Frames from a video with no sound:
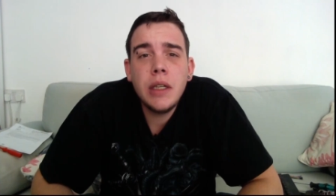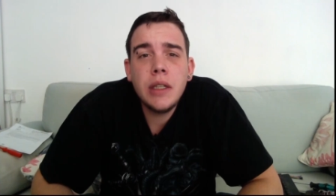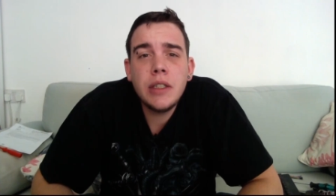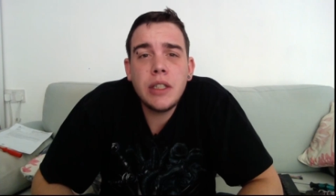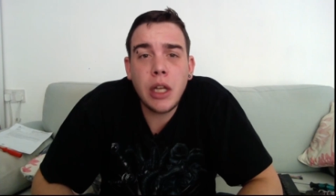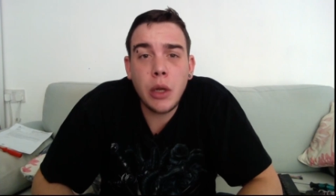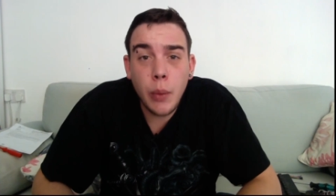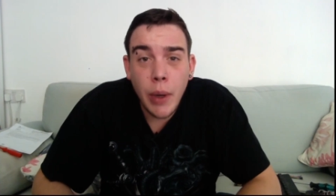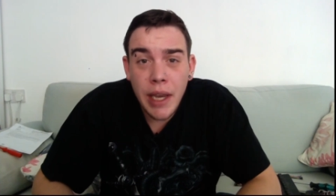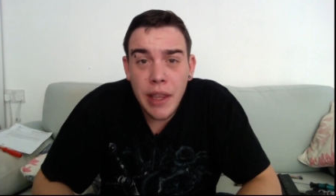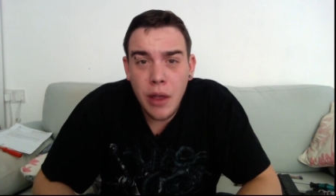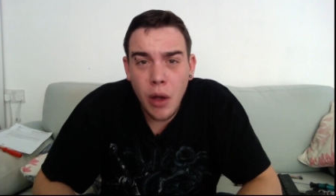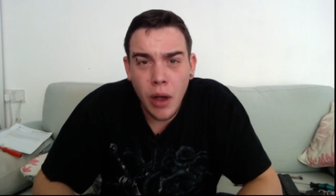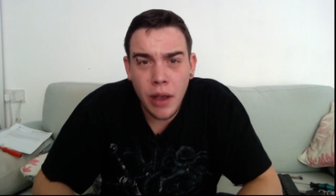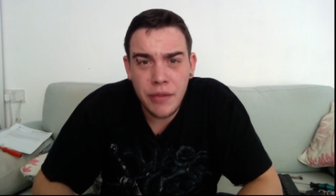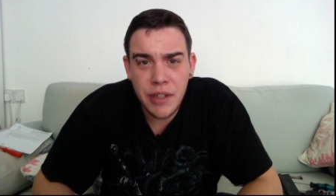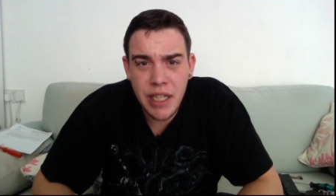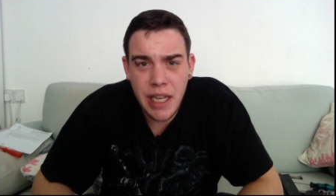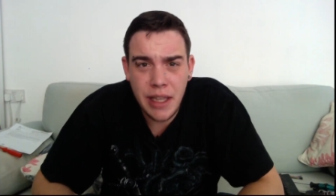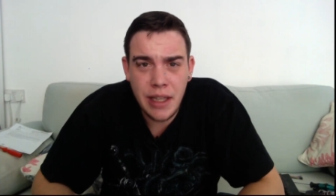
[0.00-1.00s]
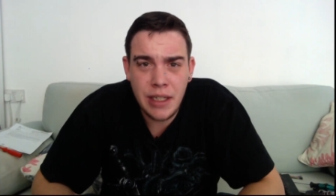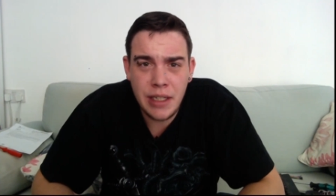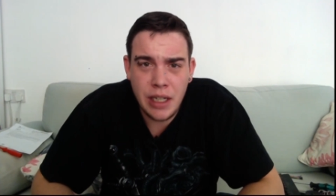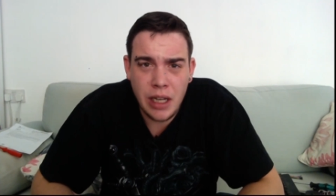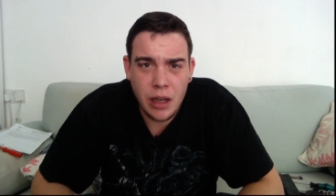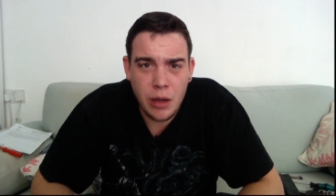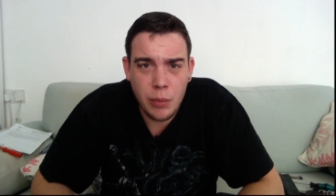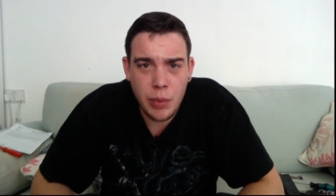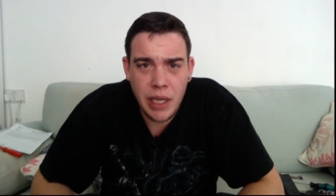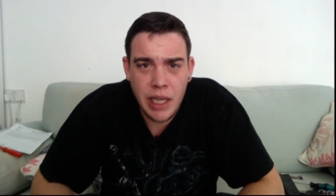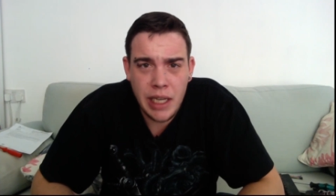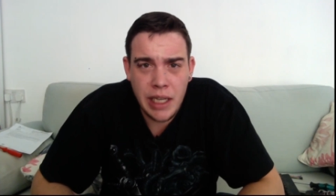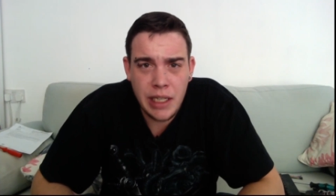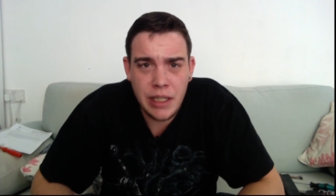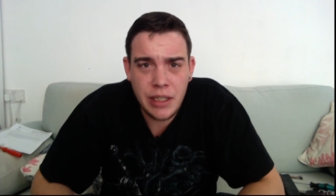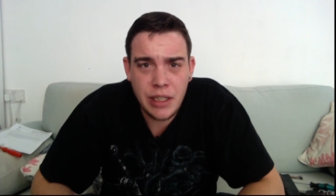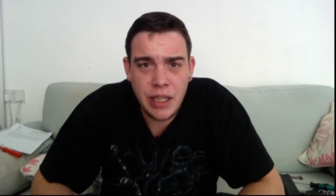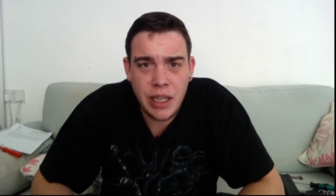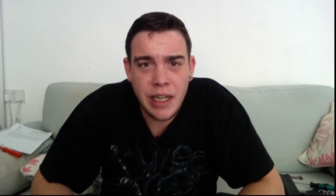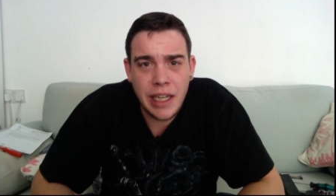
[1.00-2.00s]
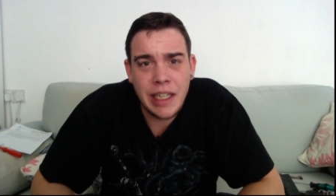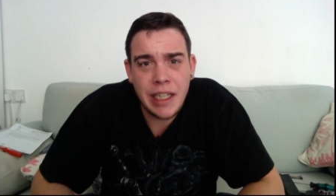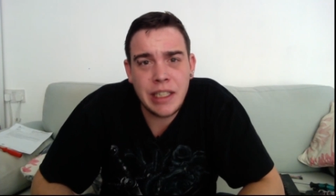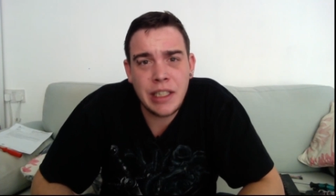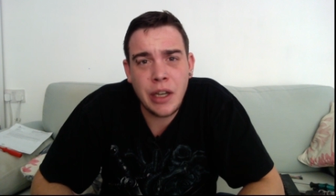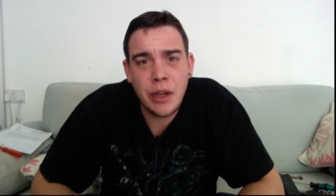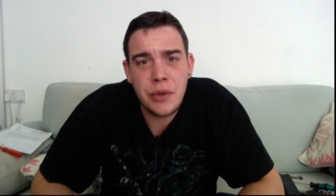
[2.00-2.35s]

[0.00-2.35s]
So the way that I've set this up is that it's going